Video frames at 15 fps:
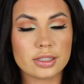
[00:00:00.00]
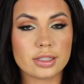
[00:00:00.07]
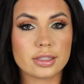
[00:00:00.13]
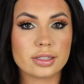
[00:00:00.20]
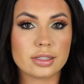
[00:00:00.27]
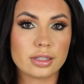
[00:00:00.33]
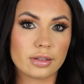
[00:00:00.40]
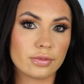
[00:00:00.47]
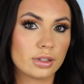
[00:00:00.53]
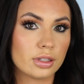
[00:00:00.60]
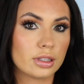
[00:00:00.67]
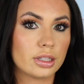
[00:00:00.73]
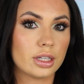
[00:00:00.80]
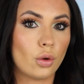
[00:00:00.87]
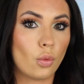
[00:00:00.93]
It's
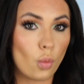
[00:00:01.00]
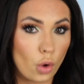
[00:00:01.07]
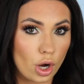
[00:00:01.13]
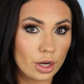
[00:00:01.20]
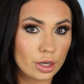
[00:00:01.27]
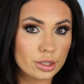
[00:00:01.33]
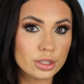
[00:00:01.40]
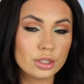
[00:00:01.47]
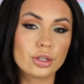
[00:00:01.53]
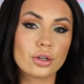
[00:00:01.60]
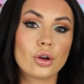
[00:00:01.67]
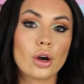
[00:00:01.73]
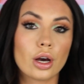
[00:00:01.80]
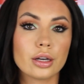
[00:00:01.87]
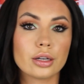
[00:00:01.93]
definitely a want,
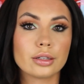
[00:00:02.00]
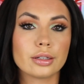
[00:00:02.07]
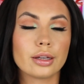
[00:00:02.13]
not